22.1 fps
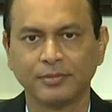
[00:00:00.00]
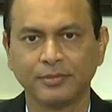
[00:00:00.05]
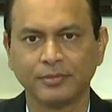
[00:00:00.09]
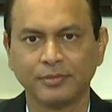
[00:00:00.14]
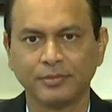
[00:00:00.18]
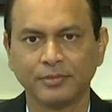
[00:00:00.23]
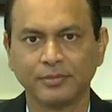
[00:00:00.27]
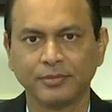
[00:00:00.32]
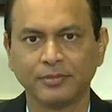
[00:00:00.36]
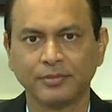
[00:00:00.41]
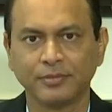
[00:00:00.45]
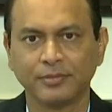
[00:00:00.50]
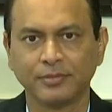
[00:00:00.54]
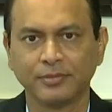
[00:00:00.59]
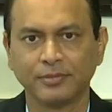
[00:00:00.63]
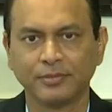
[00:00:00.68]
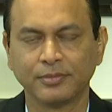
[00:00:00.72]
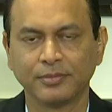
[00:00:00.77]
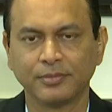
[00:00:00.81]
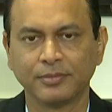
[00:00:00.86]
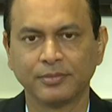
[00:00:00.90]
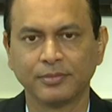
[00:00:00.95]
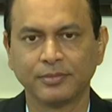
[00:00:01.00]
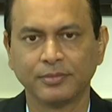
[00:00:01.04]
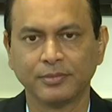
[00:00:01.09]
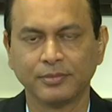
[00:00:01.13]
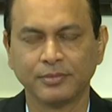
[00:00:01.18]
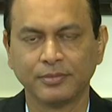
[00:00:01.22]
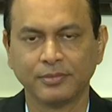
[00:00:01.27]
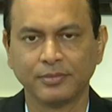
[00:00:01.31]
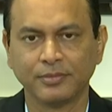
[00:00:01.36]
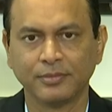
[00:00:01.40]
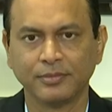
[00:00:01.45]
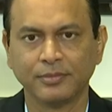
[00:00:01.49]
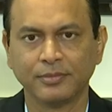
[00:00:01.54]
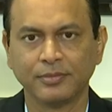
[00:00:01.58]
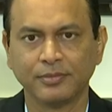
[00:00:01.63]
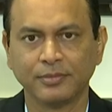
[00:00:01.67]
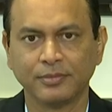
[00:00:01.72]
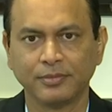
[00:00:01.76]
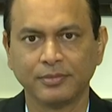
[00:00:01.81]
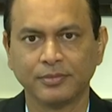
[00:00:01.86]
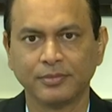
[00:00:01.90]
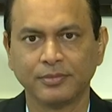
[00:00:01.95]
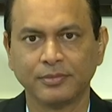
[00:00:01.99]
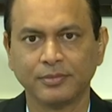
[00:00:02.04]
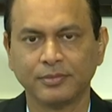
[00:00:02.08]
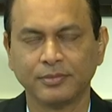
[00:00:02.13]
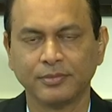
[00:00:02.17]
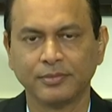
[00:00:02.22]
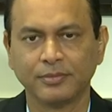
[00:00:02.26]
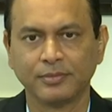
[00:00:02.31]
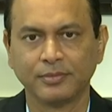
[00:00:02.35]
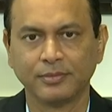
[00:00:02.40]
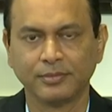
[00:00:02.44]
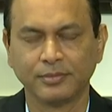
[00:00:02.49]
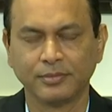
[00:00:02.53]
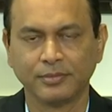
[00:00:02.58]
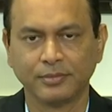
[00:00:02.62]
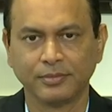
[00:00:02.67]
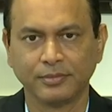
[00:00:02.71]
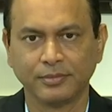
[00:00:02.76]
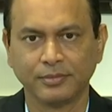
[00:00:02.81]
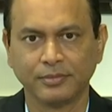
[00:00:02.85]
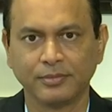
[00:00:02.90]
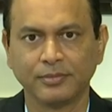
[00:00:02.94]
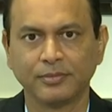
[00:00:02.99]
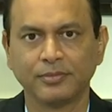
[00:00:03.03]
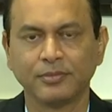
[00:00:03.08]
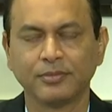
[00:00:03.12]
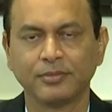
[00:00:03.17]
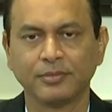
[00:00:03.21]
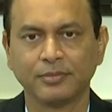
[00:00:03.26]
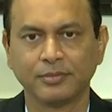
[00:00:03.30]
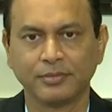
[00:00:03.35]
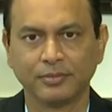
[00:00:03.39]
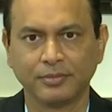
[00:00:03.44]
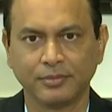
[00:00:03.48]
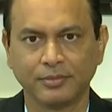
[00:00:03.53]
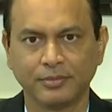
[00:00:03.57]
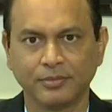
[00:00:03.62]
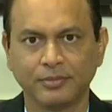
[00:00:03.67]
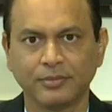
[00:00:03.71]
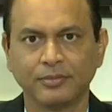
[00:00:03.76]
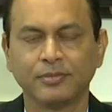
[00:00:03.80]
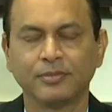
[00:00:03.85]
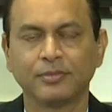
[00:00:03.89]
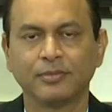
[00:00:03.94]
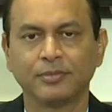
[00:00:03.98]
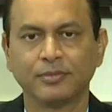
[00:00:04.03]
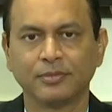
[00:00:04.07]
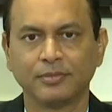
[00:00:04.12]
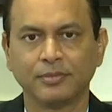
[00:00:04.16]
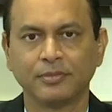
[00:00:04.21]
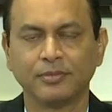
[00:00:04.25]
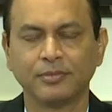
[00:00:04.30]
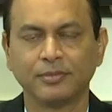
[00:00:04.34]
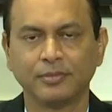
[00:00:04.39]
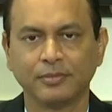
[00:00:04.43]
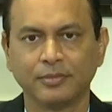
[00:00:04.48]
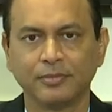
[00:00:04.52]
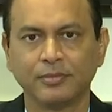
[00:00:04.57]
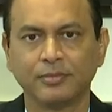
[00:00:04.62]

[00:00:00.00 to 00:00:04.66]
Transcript: No words are spoken by the person on screen.